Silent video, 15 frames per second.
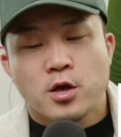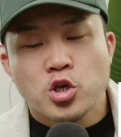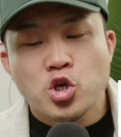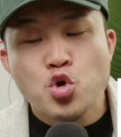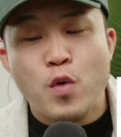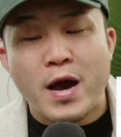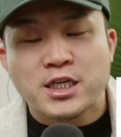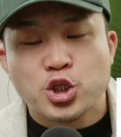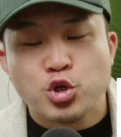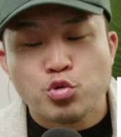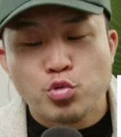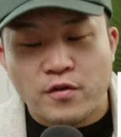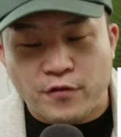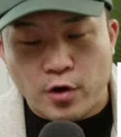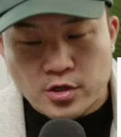U.S.
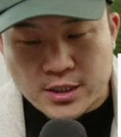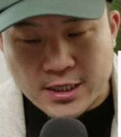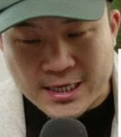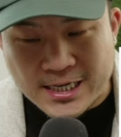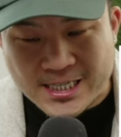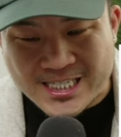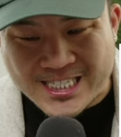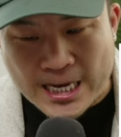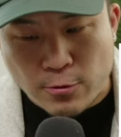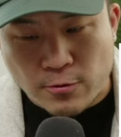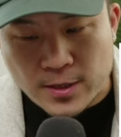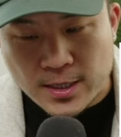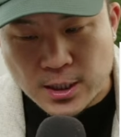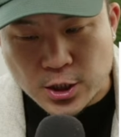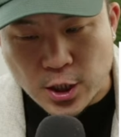Universities
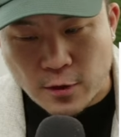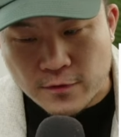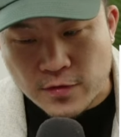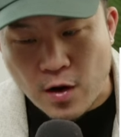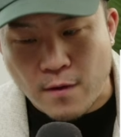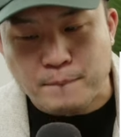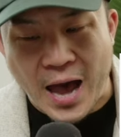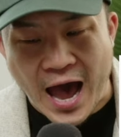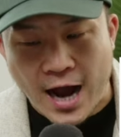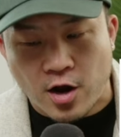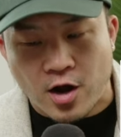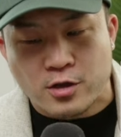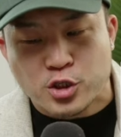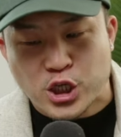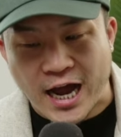Secretly Turn Their Back
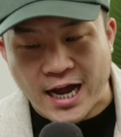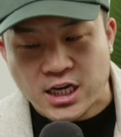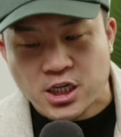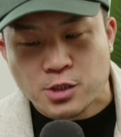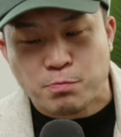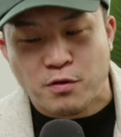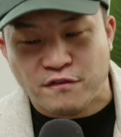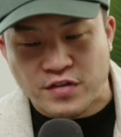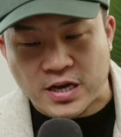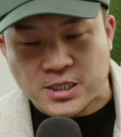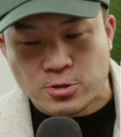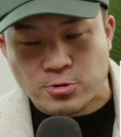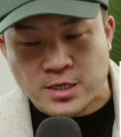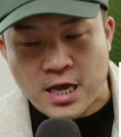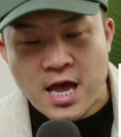on Chinese
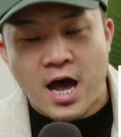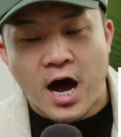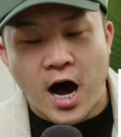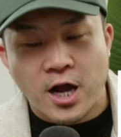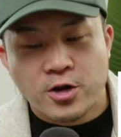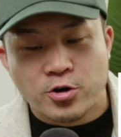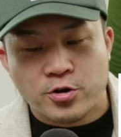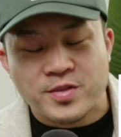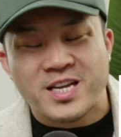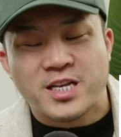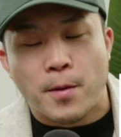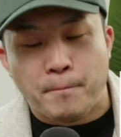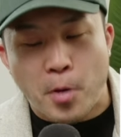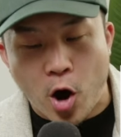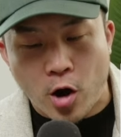Professors Under the
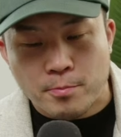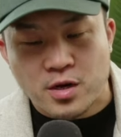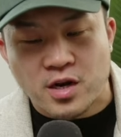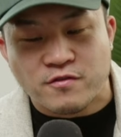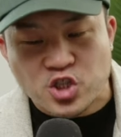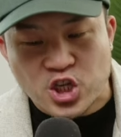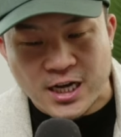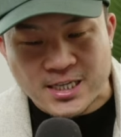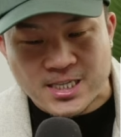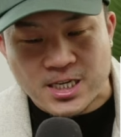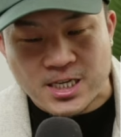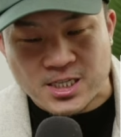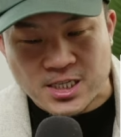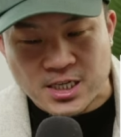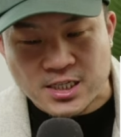Department of
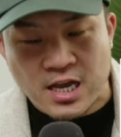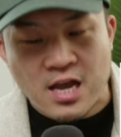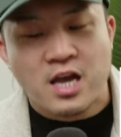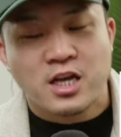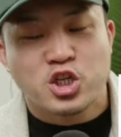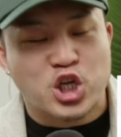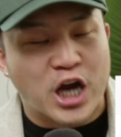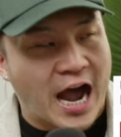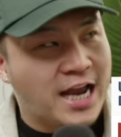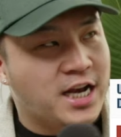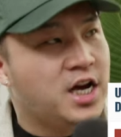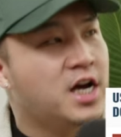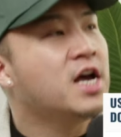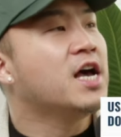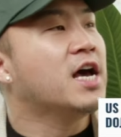Justice's
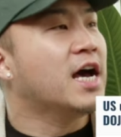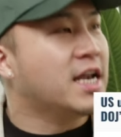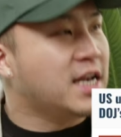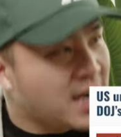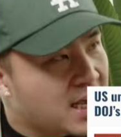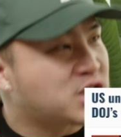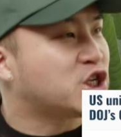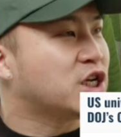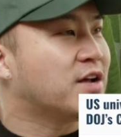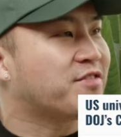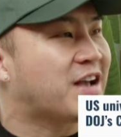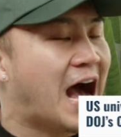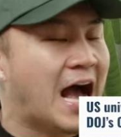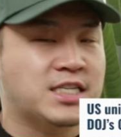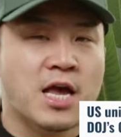China Initiative.
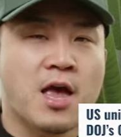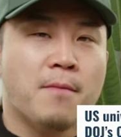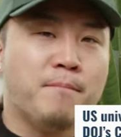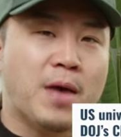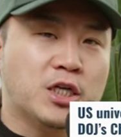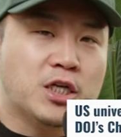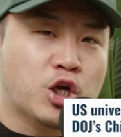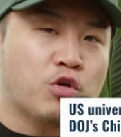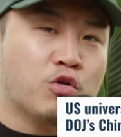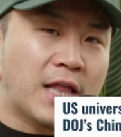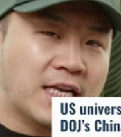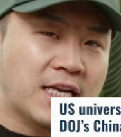Guys, make sure you like,